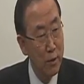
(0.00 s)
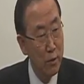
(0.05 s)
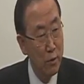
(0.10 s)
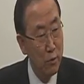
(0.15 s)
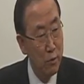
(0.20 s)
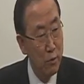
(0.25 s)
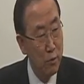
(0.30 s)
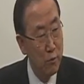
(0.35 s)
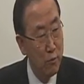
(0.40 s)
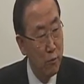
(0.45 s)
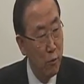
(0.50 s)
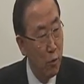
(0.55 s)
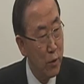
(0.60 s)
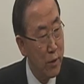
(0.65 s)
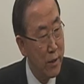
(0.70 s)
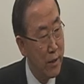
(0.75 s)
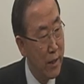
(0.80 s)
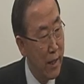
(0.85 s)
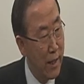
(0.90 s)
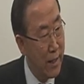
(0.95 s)
to
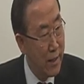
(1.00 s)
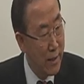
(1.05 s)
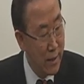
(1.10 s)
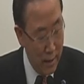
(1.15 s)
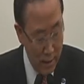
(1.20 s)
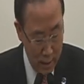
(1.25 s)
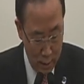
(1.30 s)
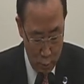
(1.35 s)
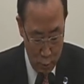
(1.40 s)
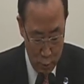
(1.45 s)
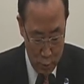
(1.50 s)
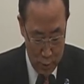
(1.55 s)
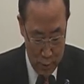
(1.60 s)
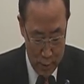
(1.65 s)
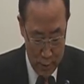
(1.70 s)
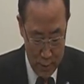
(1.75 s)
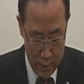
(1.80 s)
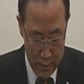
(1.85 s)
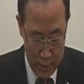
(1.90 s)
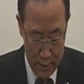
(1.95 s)
48
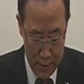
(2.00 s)
hours.